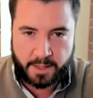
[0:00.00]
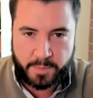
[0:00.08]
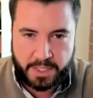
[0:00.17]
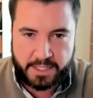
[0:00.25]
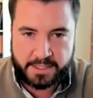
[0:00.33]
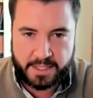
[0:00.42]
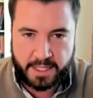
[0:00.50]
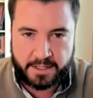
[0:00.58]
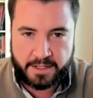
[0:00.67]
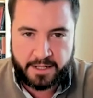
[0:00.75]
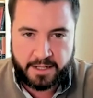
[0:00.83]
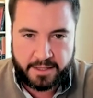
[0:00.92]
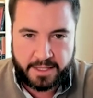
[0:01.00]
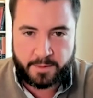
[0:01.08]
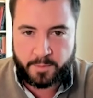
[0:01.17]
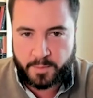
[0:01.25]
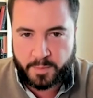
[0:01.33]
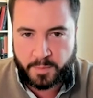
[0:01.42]
like a piece that
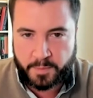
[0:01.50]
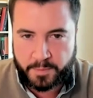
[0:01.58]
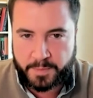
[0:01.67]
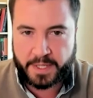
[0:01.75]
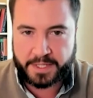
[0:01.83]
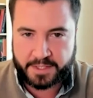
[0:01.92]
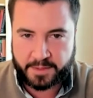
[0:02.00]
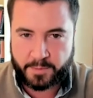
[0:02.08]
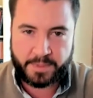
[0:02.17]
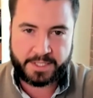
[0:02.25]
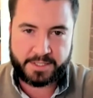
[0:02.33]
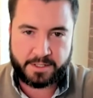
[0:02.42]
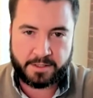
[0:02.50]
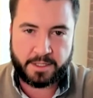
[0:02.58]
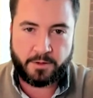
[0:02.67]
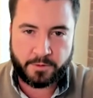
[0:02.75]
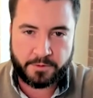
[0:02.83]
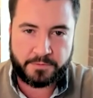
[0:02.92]
that basically makes it a
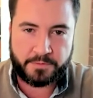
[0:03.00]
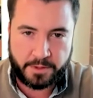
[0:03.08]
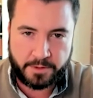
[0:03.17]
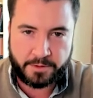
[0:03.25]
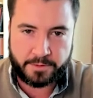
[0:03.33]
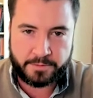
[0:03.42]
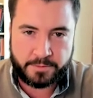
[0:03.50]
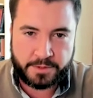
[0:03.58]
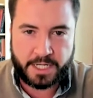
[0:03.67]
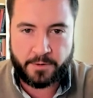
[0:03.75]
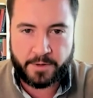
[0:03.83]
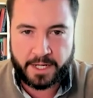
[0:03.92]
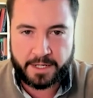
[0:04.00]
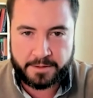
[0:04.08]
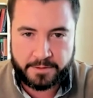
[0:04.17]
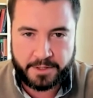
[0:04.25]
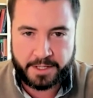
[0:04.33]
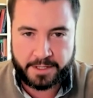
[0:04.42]
lower flow shower head,
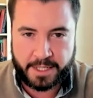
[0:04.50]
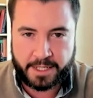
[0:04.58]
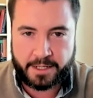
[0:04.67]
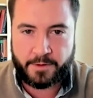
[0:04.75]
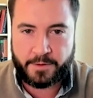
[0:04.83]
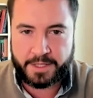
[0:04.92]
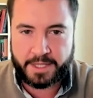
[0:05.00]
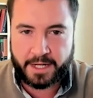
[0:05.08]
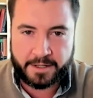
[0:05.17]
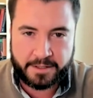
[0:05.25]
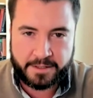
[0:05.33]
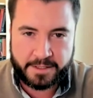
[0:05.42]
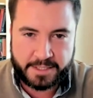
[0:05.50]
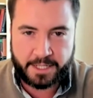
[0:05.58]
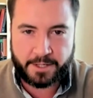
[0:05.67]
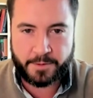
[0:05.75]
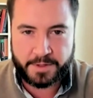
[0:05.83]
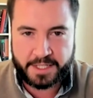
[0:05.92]
or you can like go in there,
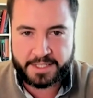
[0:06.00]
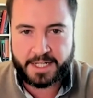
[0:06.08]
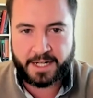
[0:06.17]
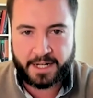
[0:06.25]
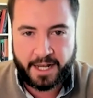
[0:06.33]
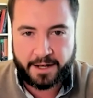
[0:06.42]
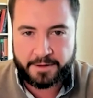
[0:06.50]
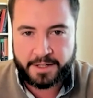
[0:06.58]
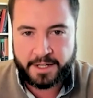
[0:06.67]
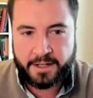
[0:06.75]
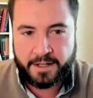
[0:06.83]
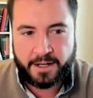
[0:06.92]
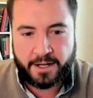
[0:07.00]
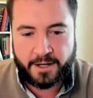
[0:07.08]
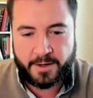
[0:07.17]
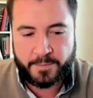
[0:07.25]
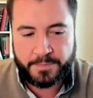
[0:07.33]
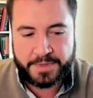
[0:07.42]
tinker with it, take it out.
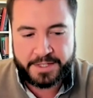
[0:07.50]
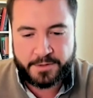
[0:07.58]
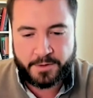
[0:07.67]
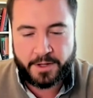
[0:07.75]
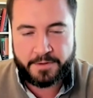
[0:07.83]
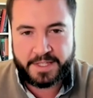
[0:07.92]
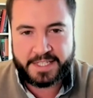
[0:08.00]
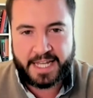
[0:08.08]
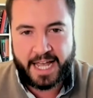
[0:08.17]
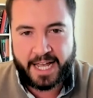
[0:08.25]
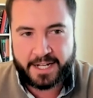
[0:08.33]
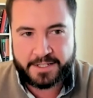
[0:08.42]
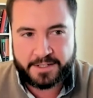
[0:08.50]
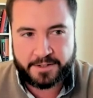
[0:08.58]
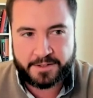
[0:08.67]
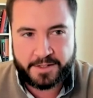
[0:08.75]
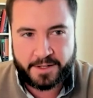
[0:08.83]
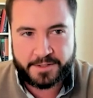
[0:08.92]
Um, so all of these hacks
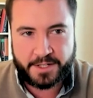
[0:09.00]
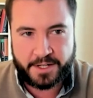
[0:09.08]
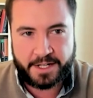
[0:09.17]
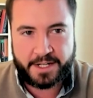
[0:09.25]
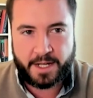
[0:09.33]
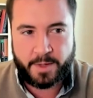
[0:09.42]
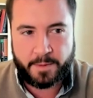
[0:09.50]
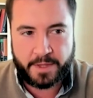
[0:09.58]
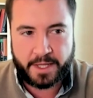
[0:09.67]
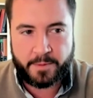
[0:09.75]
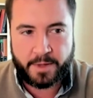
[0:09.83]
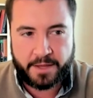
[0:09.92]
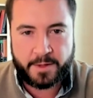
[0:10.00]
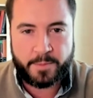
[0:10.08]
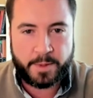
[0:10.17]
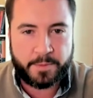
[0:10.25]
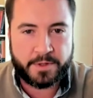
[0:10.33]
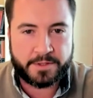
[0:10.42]
are are starting to come up. Like, I
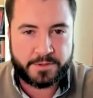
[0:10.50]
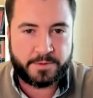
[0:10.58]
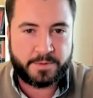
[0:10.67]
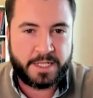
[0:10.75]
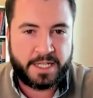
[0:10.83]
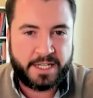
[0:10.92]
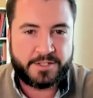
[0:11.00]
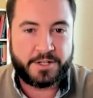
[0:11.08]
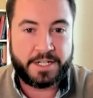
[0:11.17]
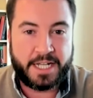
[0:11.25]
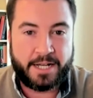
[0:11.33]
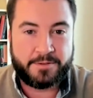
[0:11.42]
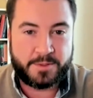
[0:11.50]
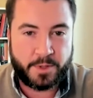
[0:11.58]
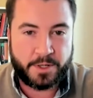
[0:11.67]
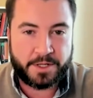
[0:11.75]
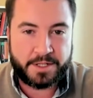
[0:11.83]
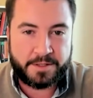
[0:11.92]
think people are sort starting to
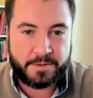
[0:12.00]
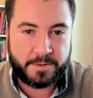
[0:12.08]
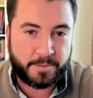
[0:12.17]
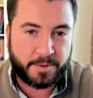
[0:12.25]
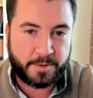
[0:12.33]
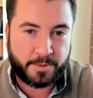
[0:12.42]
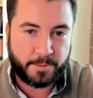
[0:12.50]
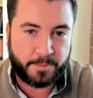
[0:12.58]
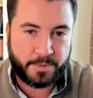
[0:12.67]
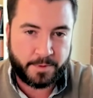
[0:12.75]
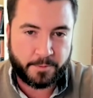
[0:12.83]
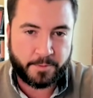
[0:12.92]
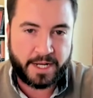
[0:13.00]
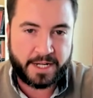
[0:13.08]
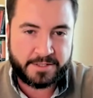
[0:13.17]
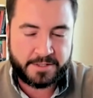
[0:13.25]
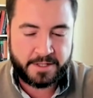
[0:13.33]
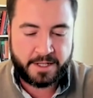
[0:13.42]
outsmart the the
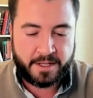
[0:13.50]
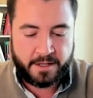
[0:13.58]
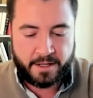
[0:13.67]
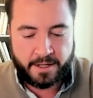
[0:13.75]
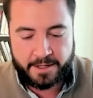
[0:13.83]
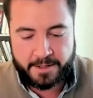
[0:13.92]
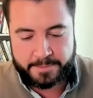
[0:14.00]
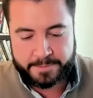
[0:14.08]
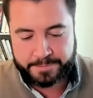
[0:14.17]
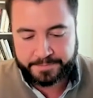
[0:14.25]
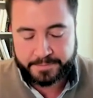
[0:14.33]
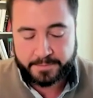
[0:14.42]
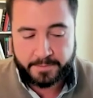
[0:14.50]
regs, um,